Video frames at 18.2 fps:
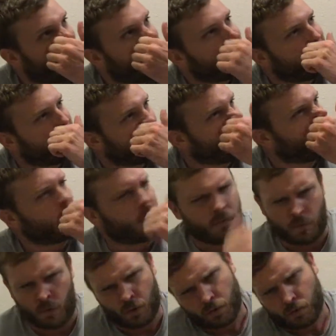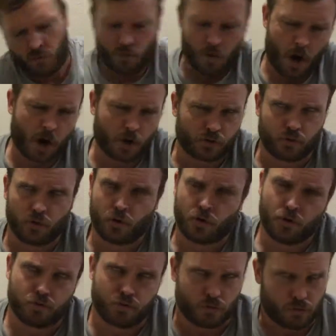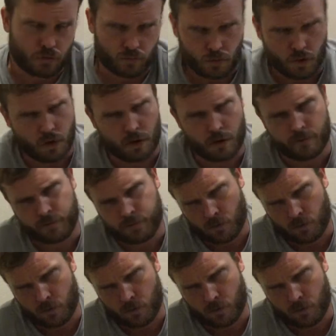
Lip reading: They were all going, well, actually, the word